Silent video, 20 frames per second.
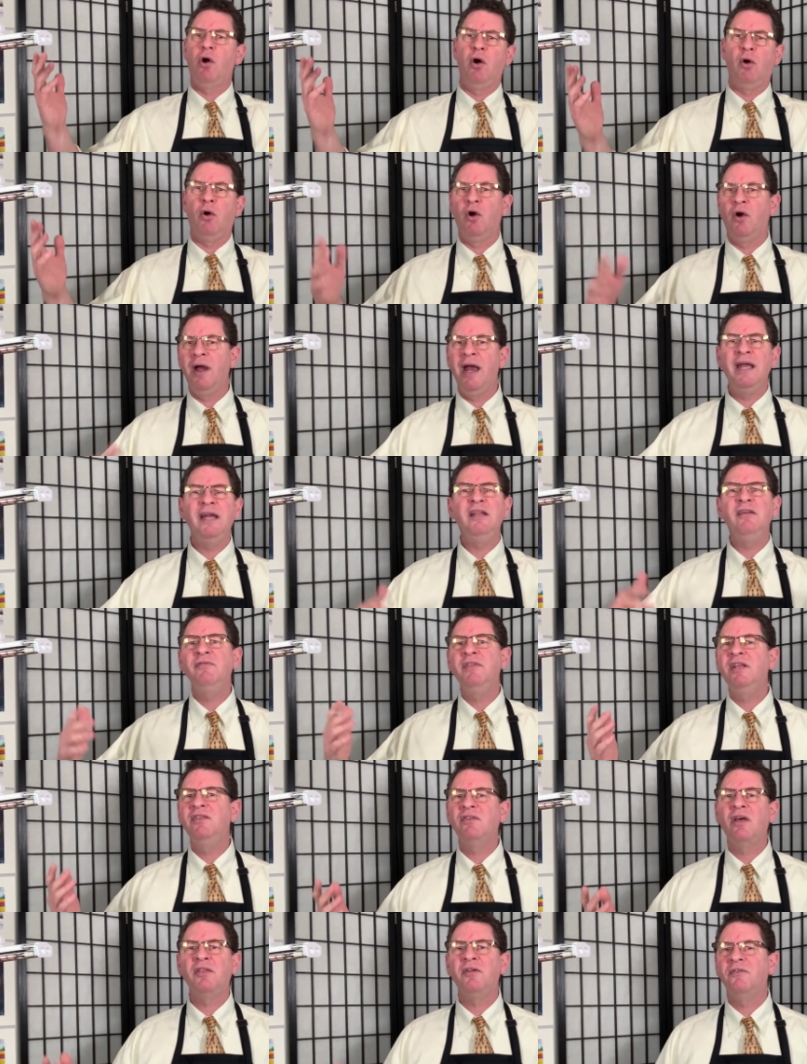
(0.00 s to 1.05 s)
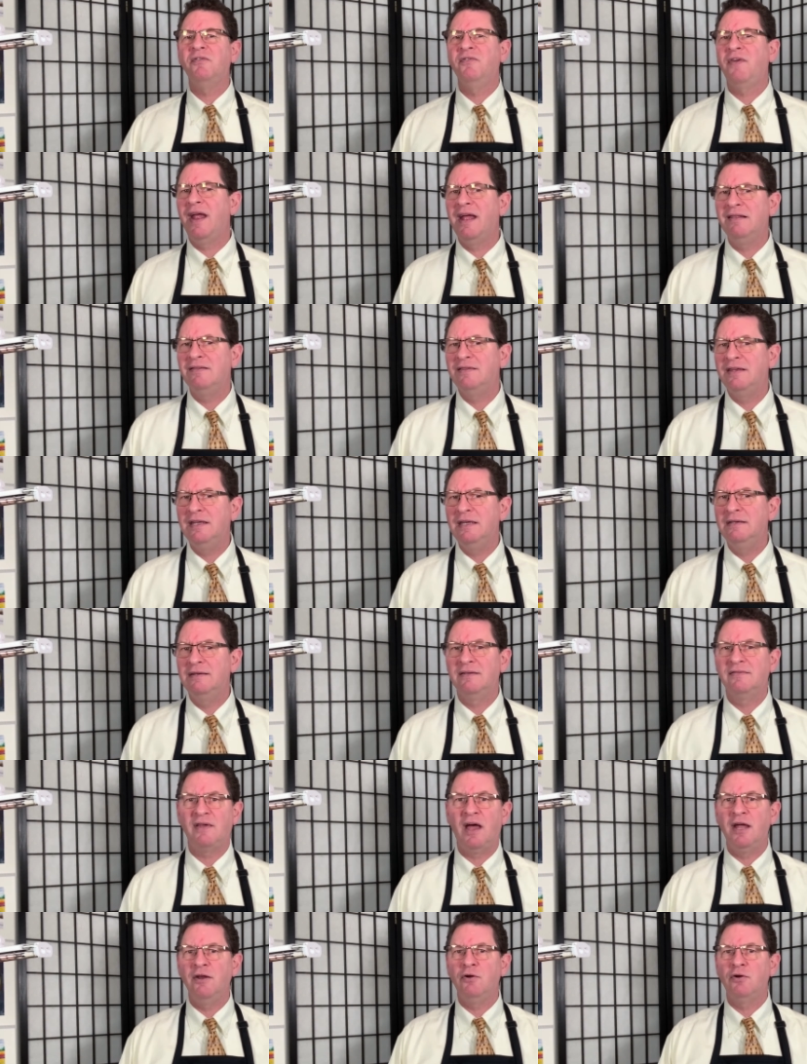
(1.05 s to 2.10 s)
or any of these other fancy
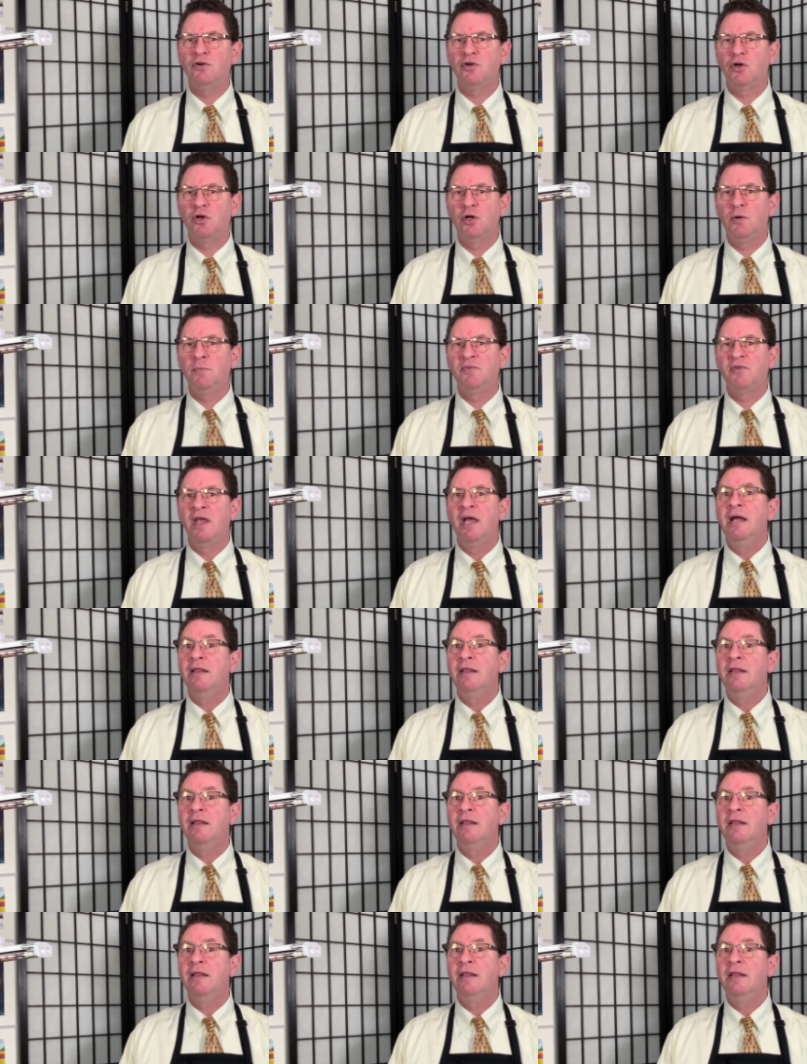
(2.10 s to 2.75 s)
designer terms